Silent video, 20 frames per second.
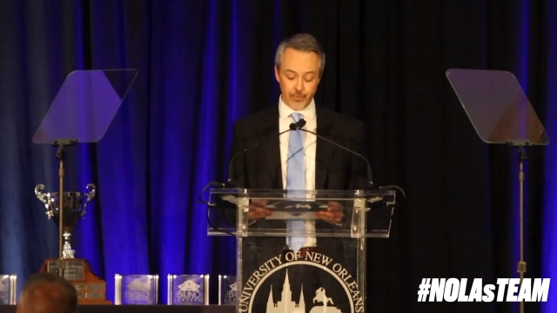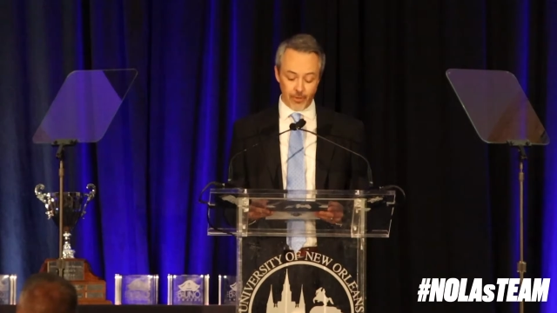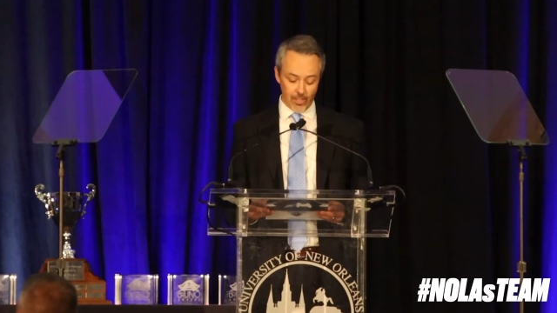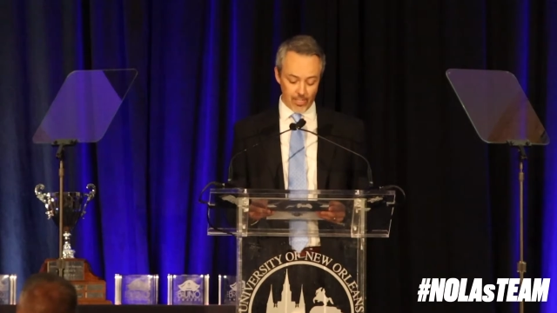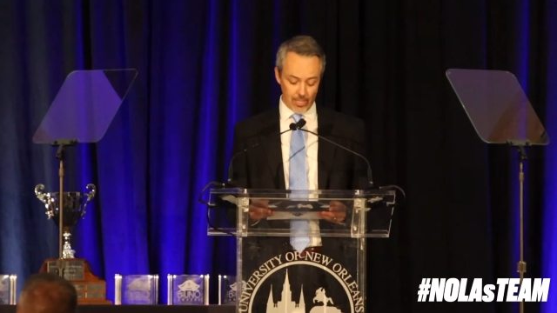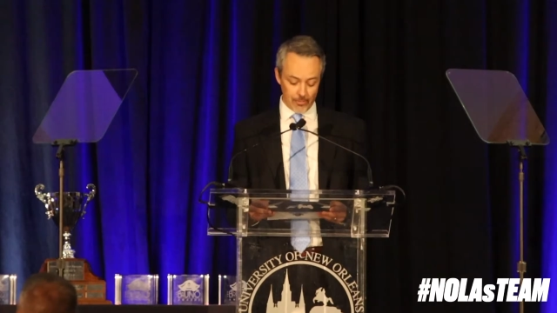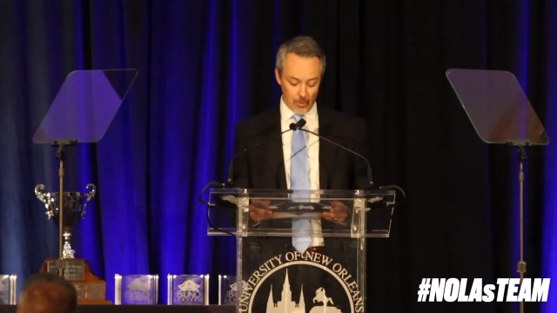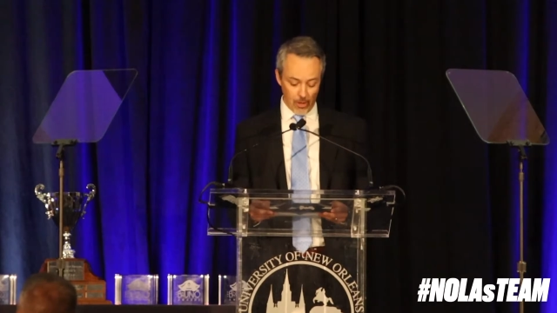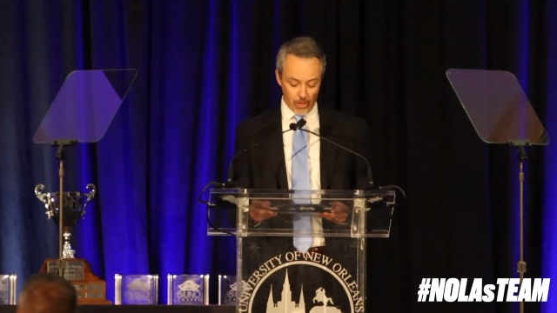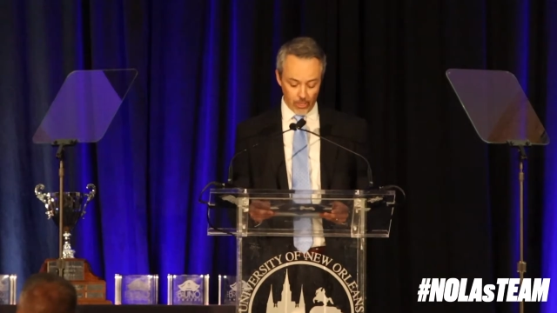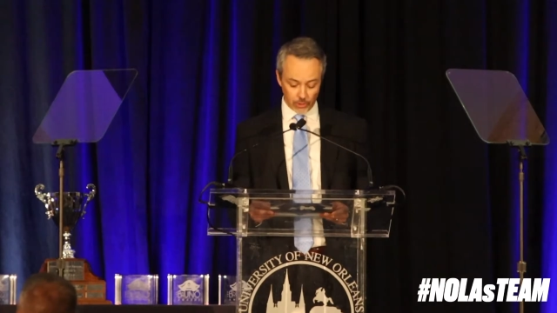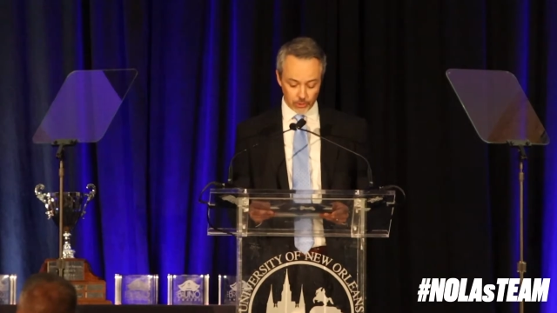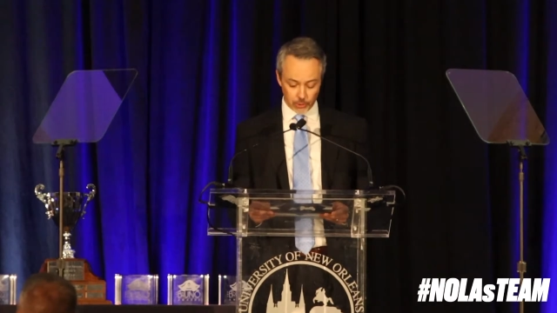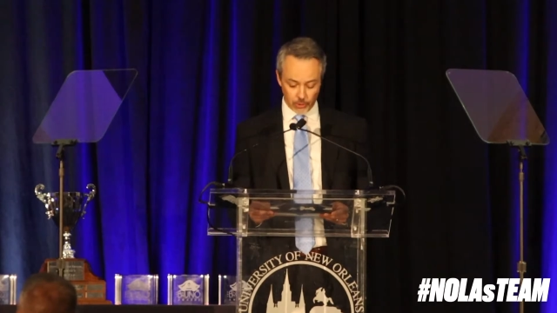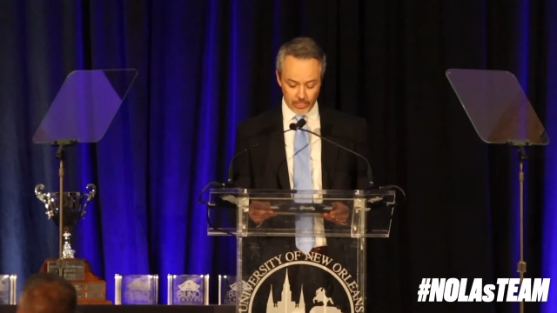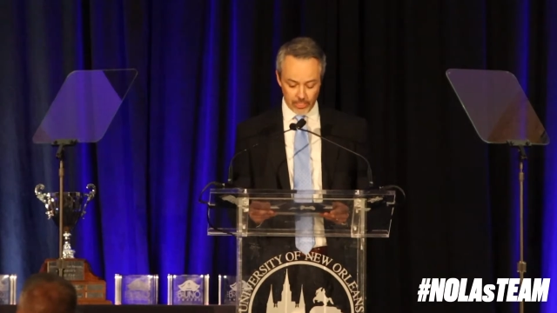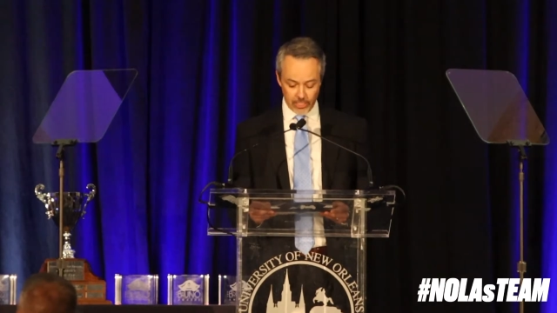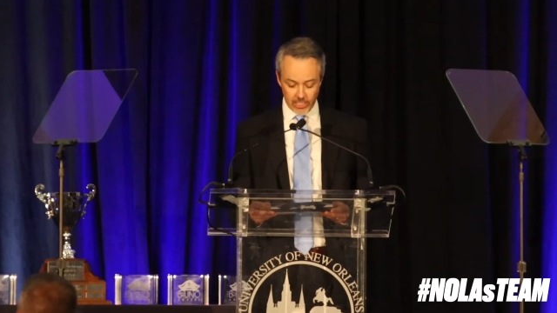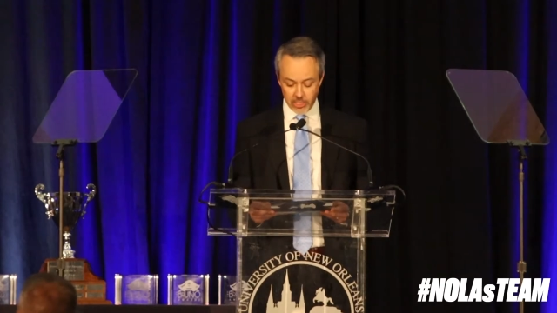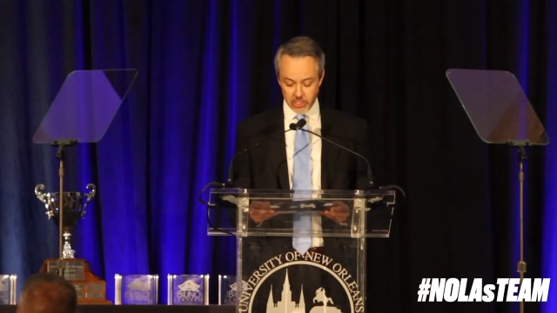volleyball,
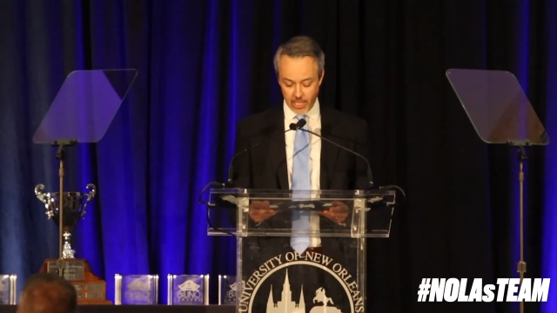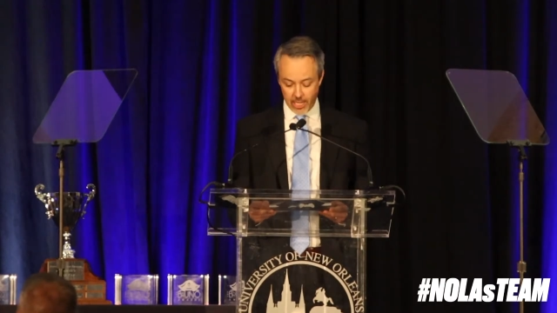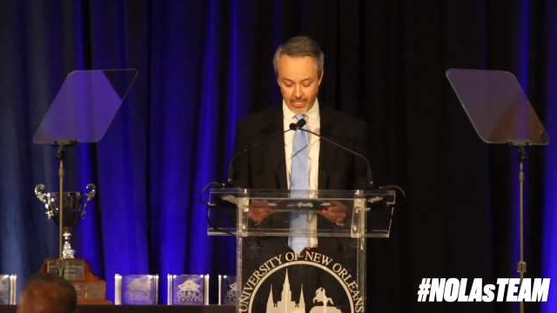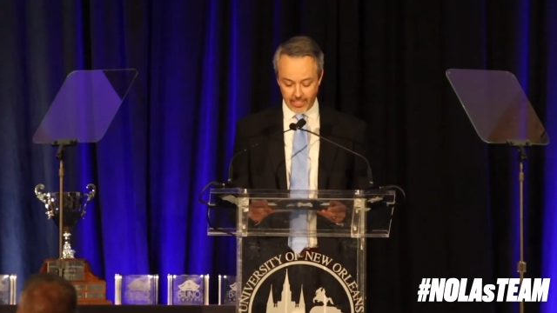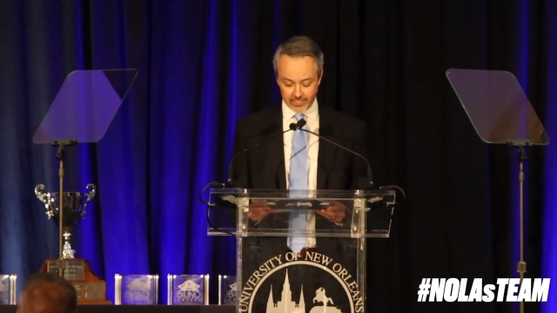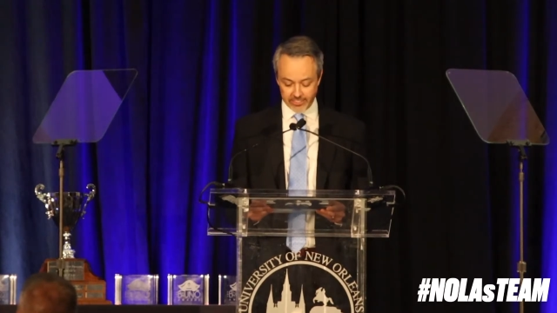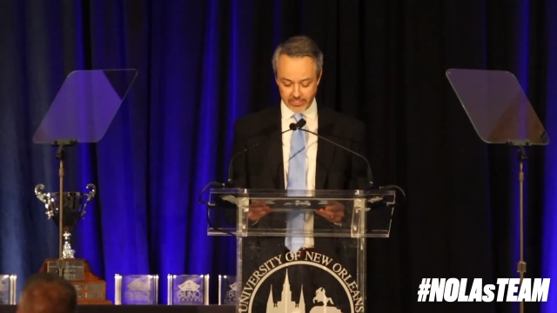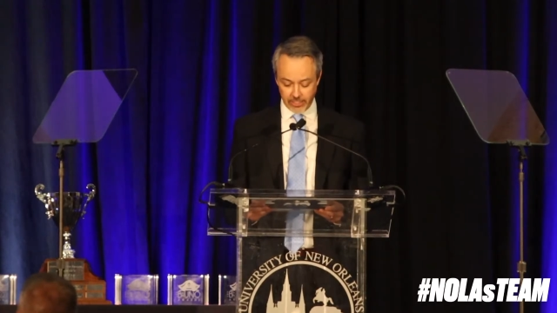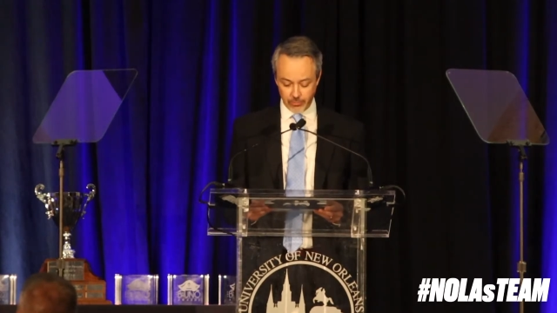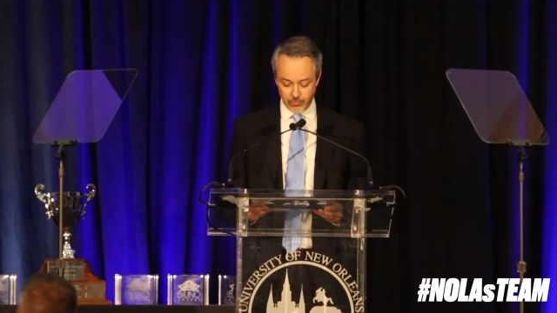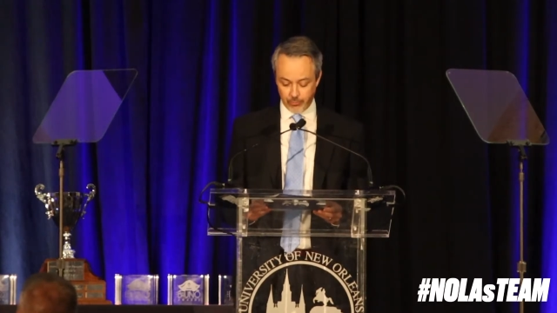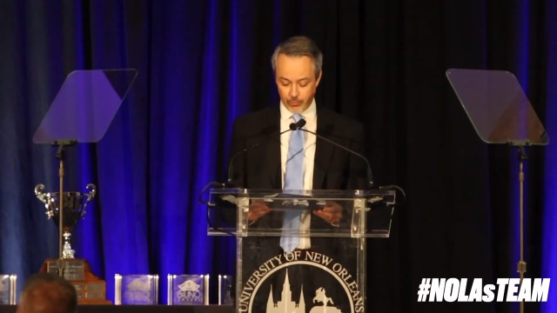Trinity Jackson,